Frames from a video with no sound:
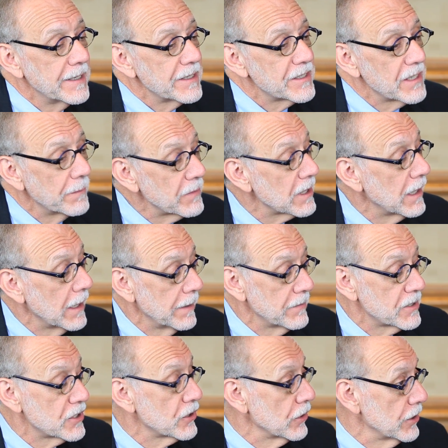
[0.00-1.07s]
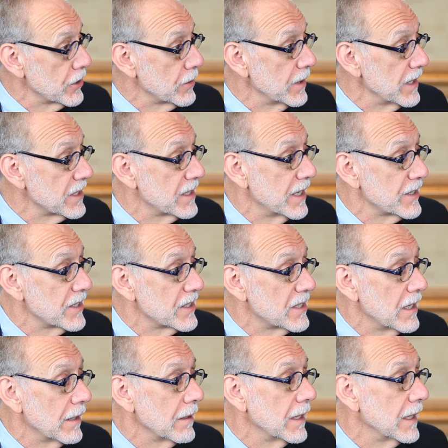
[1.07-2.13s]
Sometimes surgery is
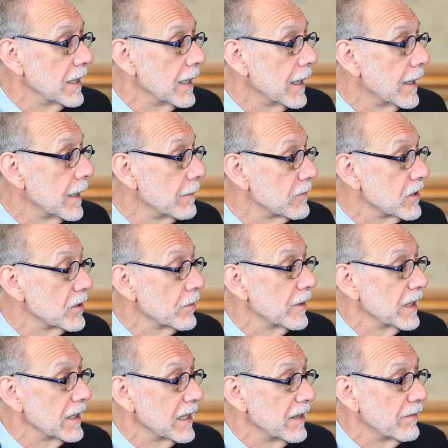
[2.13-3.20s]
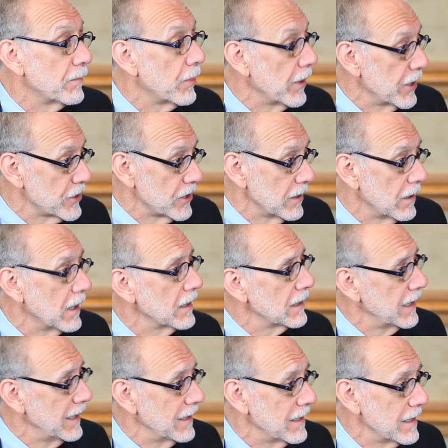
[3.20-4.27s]
necessary um, to relieve pressure on
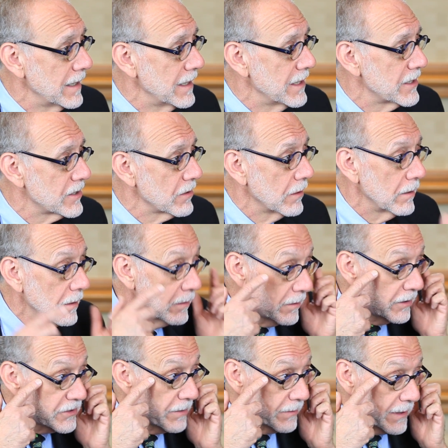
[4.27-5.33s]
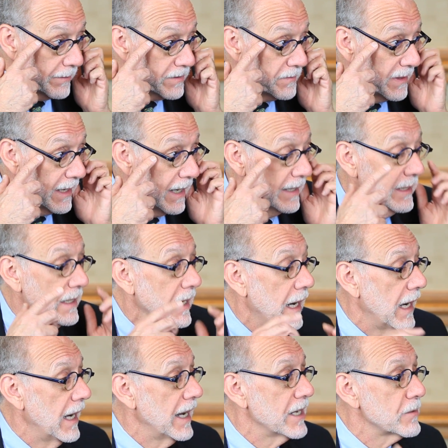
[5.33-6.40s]
kidneys or sometimes behind the
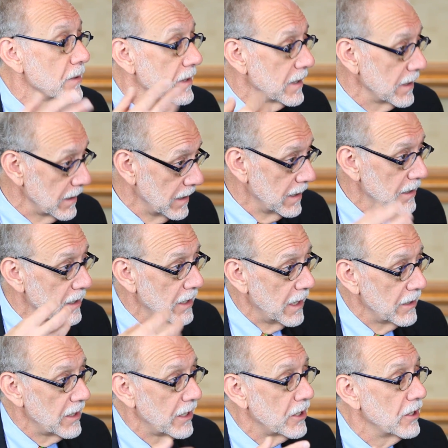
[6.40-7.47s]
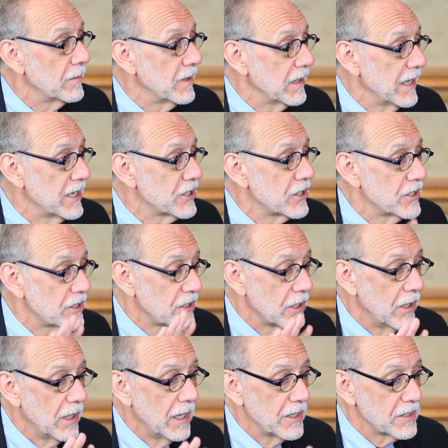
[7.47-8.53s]
eyes when the uh, accumulations
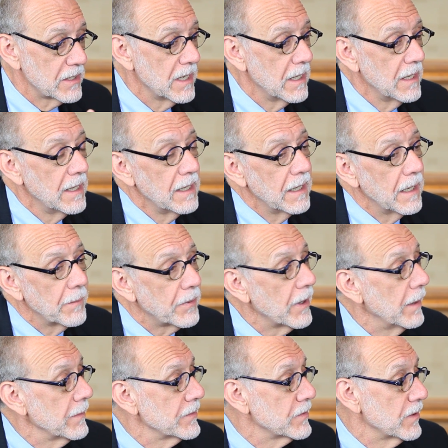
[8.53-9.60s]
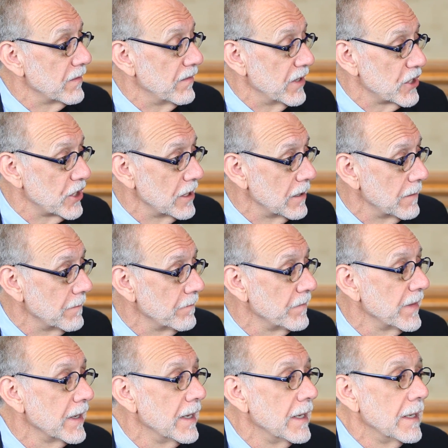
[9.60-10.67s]
cause uh, problems with vision.
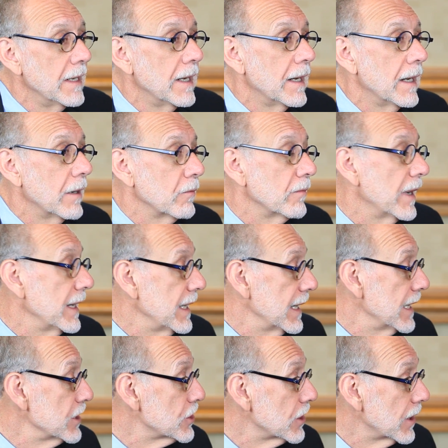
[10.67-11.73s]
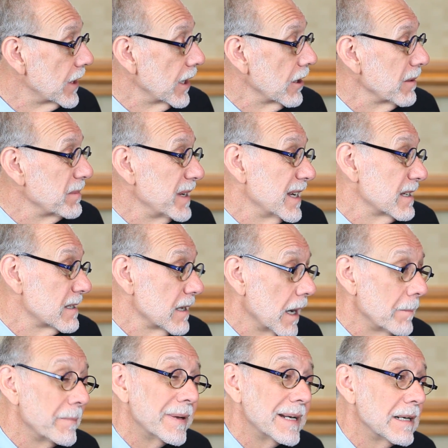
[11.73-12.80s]
Uh, radiation therapy has
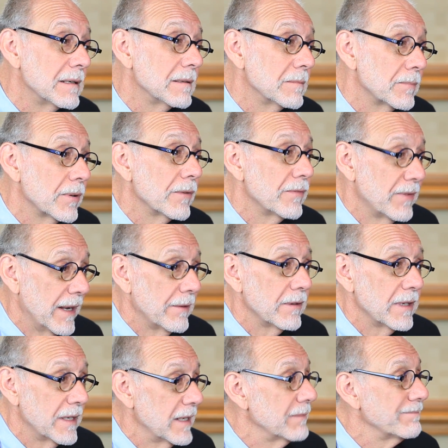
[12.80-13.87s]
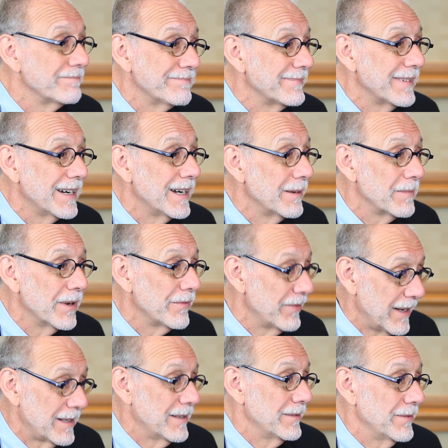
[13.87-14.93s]
not been profoundly um,
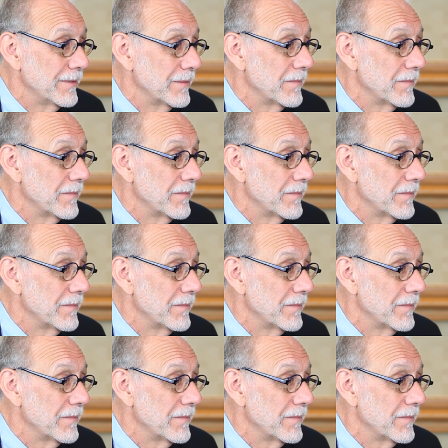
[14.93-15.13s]
effective.